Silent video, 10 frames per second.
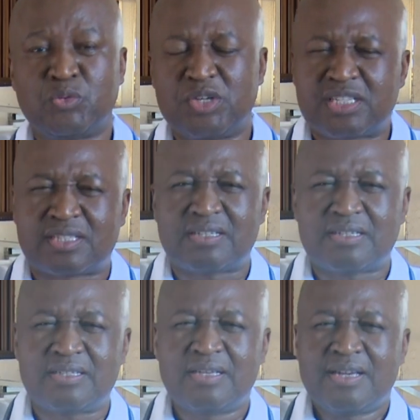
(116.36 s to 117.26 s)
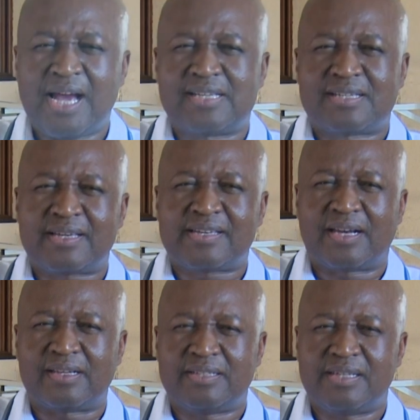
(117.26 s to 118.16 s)
We see
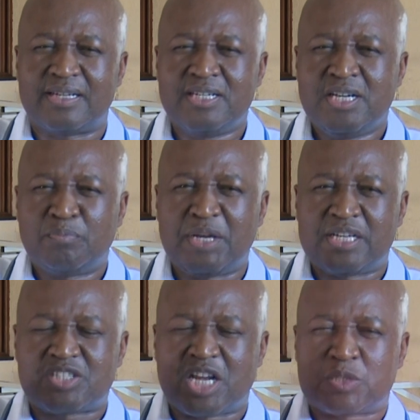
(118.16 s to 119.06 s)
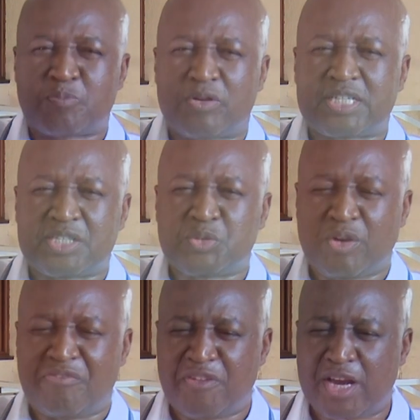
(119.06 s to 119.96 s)
Ezekiel here being transported into
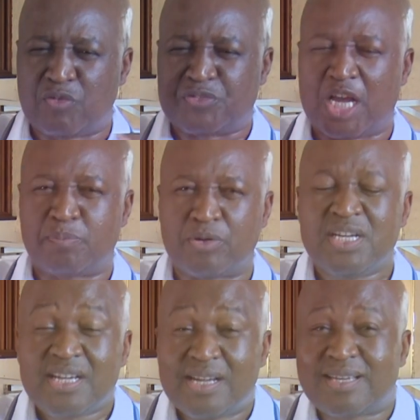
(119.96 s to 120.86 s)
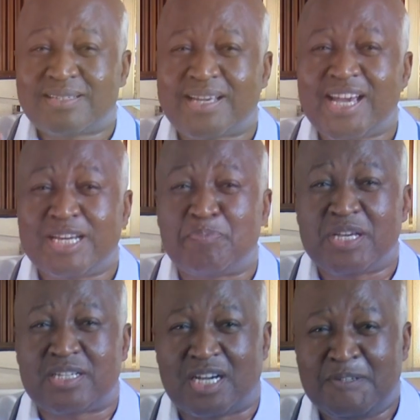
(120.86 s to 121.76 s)
a vale of dry bones. It's a scary
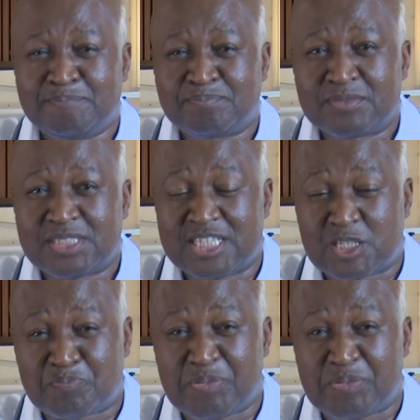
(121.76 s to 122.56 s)
picture. It's a